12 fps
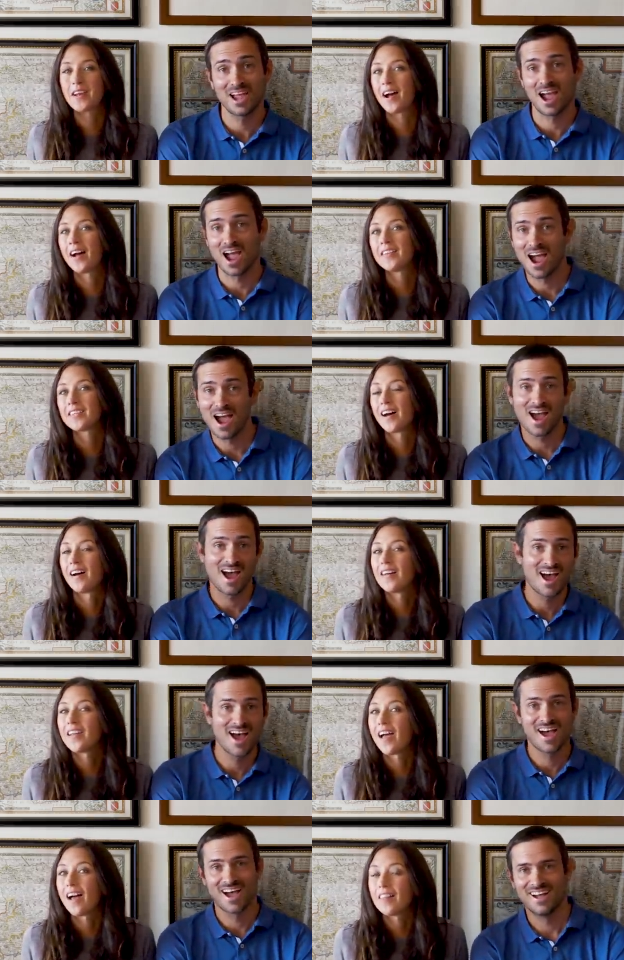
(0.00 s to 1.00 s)
Speaker 1: we're not
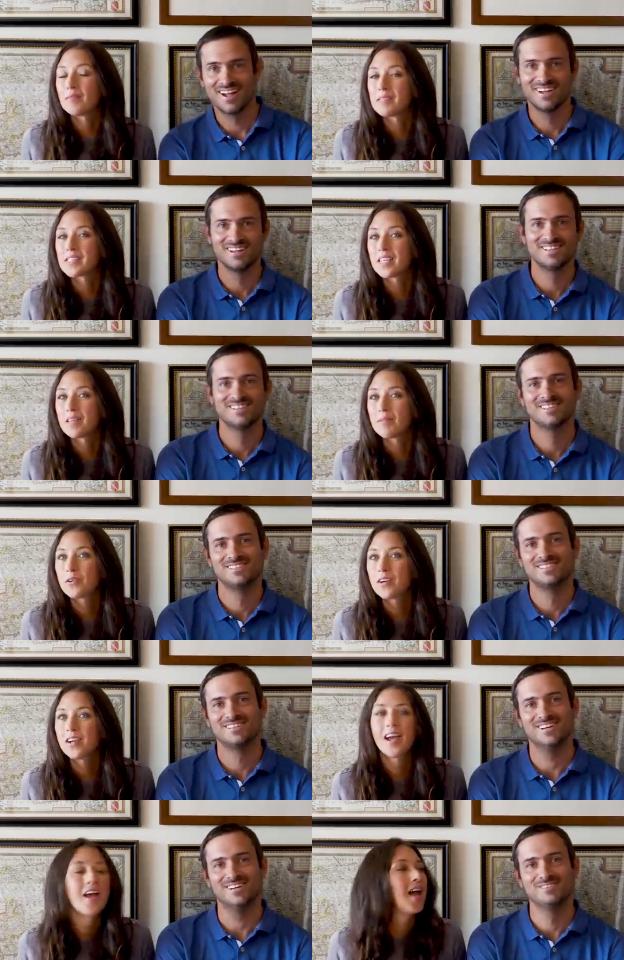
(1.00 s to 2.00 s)
on Elements anymore.
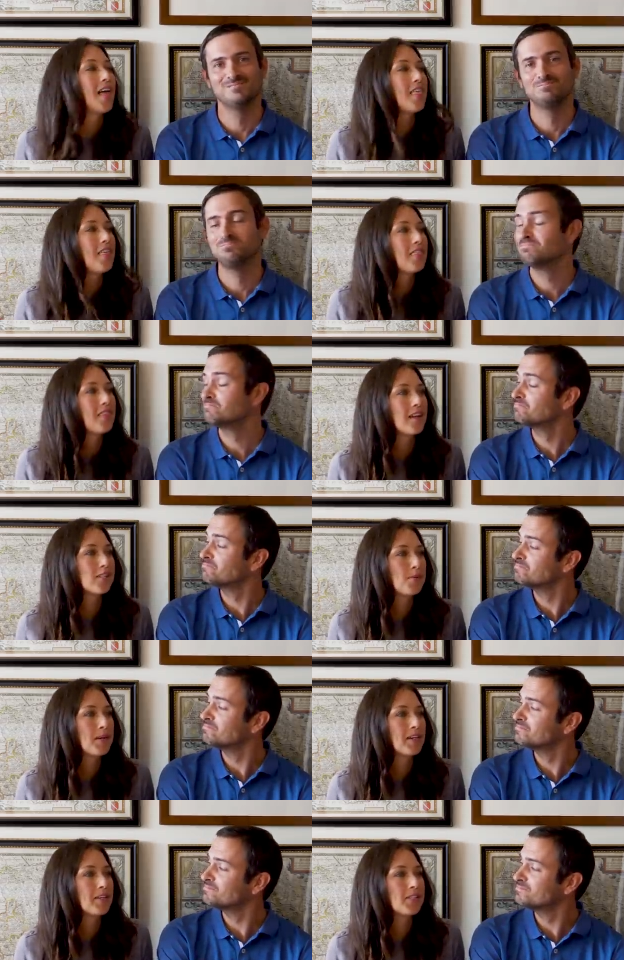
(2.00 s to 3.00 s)
Yeah. That's
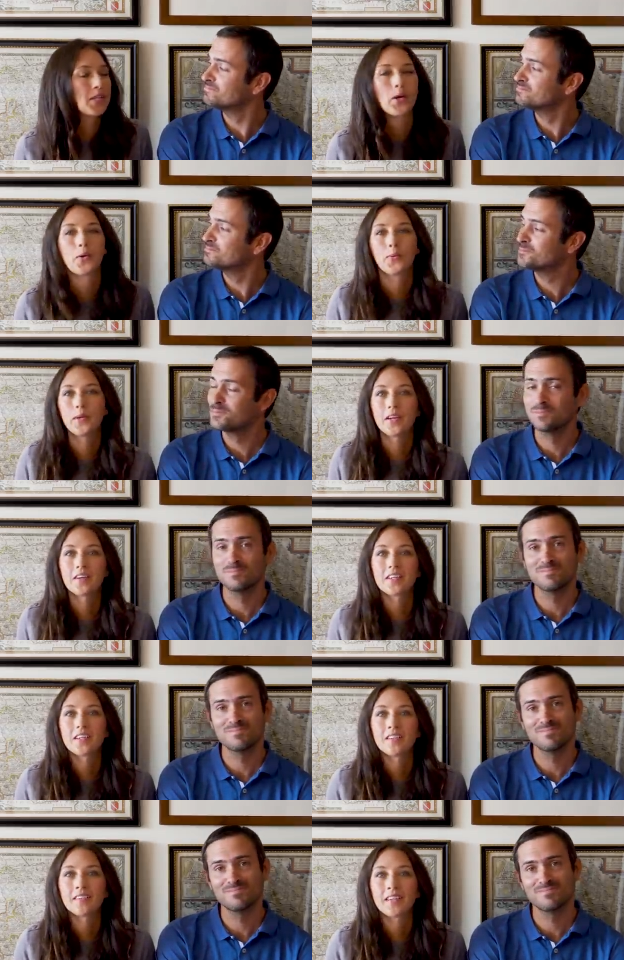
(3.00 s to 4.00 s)
because we are
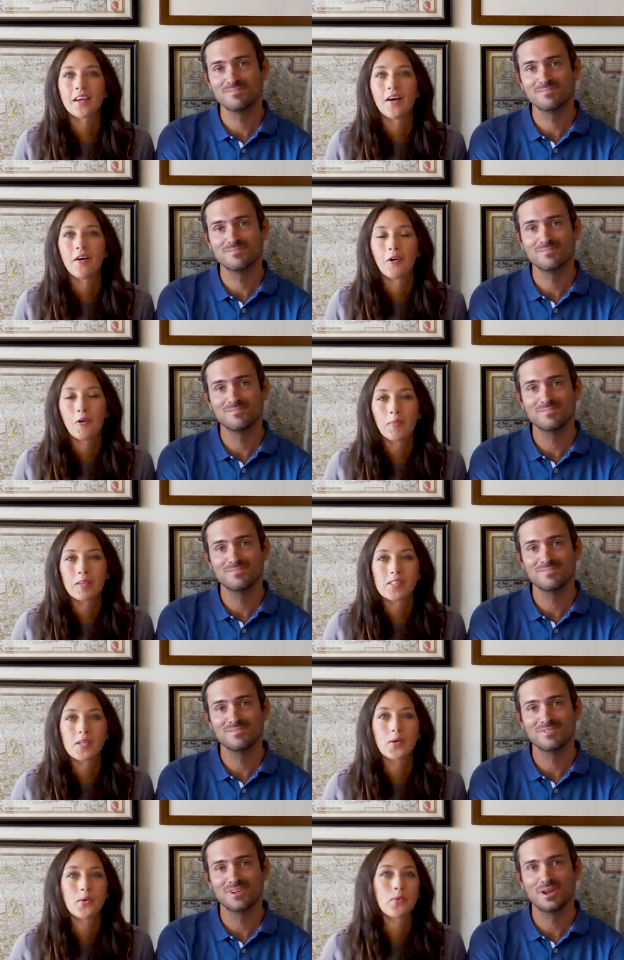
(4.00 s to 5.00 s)
currently
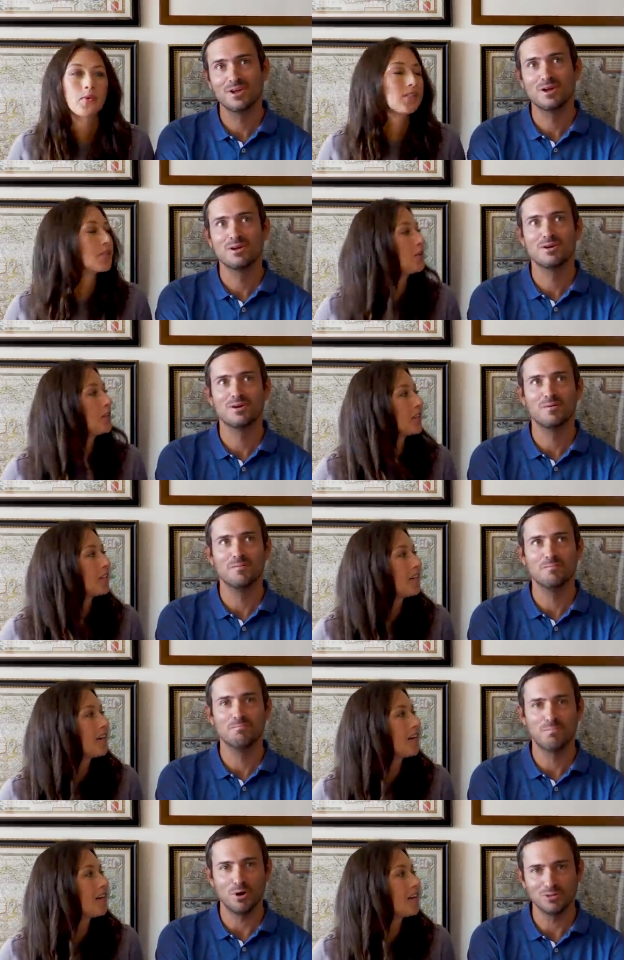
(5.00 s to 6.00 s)
homeless. We sold
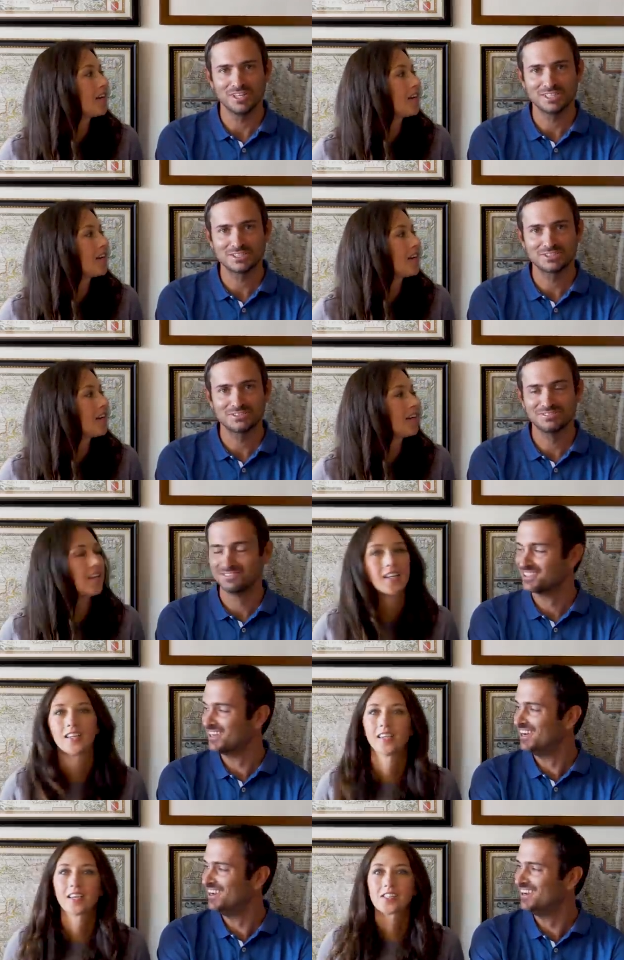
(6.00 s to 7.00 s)
her.
Speaker 2: Boatless.
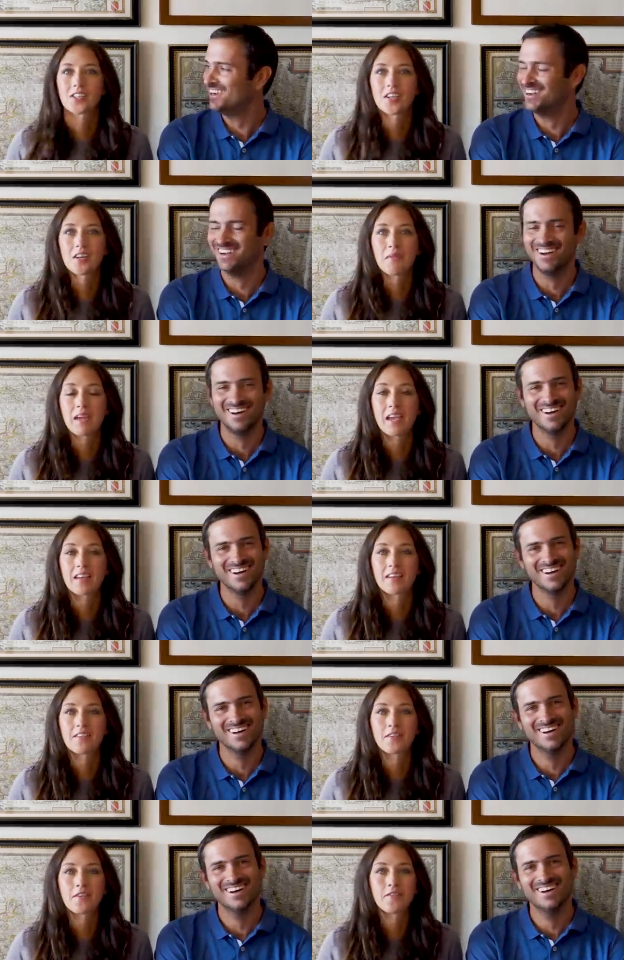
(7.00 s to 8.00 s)
And yesterday
Speaker 1: we handed
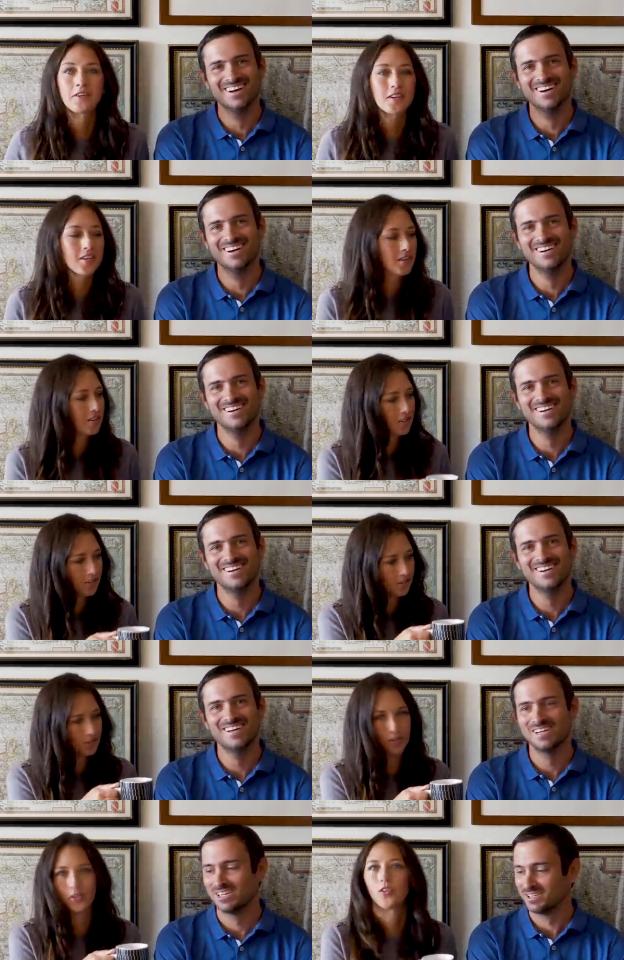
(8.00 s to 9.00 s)
her over
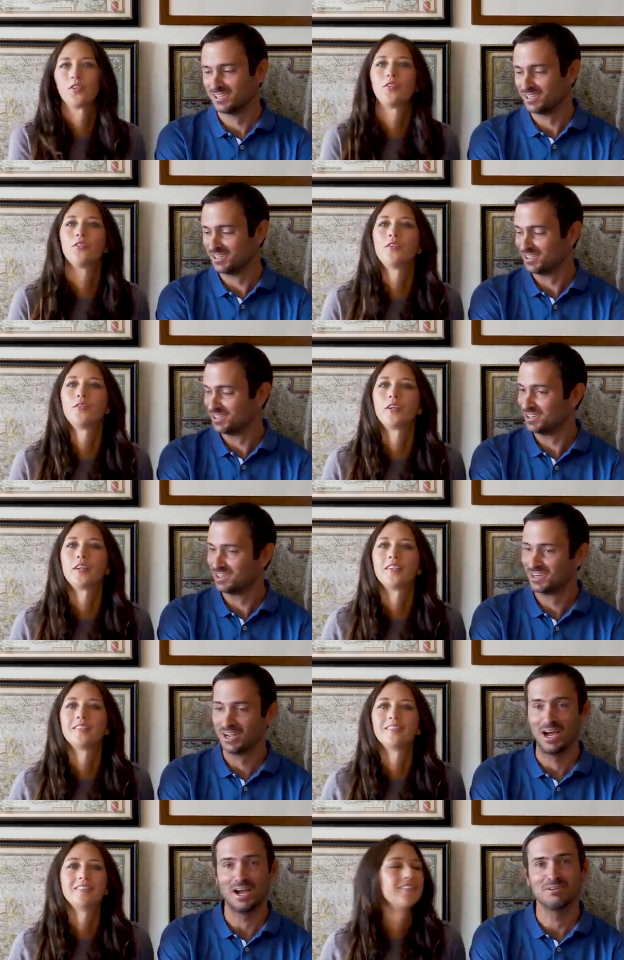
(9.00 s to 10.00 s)
to her new owner.
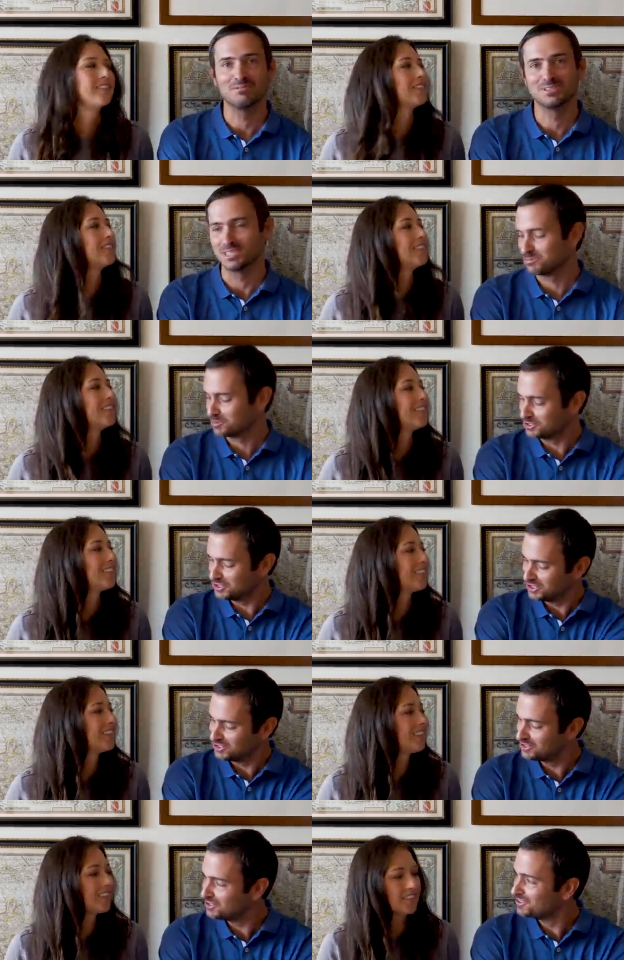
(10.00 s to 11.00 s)
Speaker 2: Uh, was I supposed to
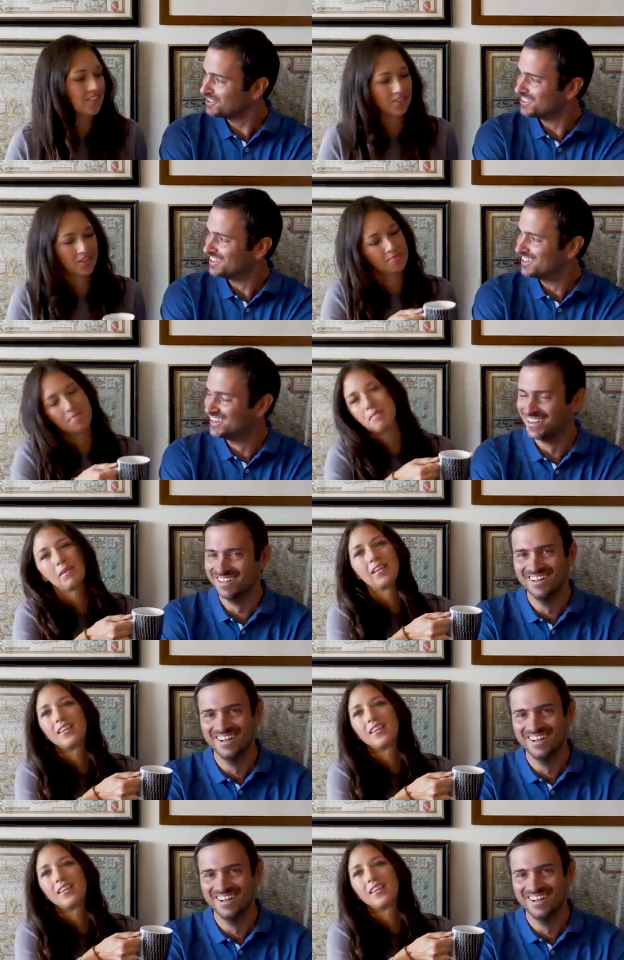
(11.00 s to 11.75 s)
cheer you? Maybe.